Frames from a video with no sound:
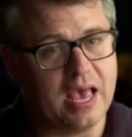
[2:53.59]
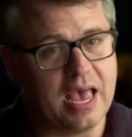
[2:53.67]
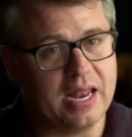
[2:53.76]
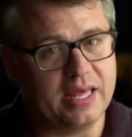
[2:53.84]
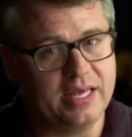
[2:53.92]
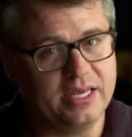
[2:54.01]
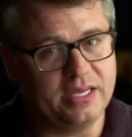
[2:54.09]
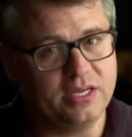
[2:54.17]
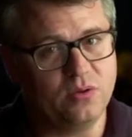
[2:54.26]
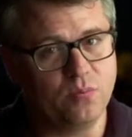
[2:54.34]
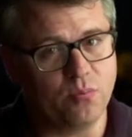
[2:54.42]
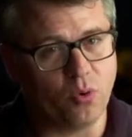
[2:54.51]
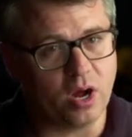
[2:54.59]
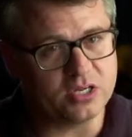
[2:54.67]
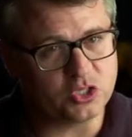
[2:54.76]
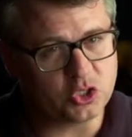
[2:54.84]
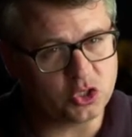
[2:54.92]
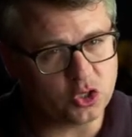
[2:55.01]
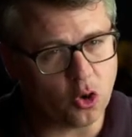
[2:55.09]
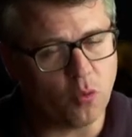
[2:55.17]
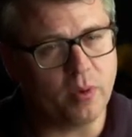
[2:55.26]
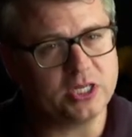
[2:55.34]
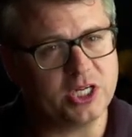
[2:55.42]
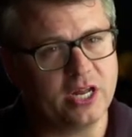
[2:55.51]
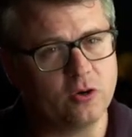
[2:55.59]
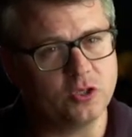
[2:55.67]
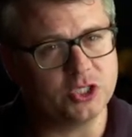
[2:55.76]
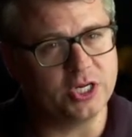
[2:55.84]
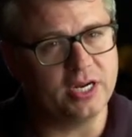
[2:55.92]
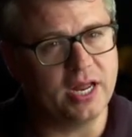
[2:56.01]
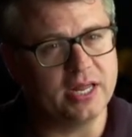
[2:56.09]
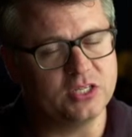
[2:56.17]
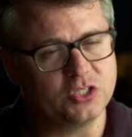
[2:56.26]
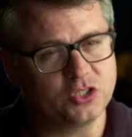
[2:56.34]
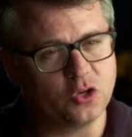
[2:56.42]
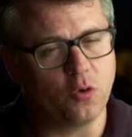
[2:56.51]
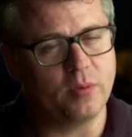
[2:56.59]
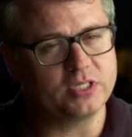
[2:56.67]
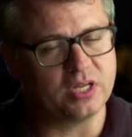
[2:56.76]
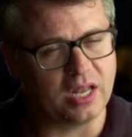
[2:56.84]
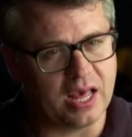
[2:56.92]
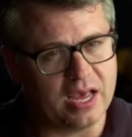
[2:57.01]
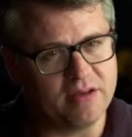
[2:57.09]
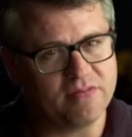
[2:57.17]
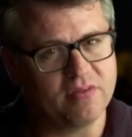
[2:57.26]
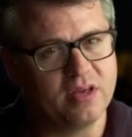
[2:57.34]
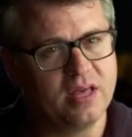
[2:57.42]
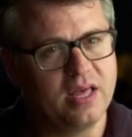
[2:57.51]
and he brought so much energy and so much life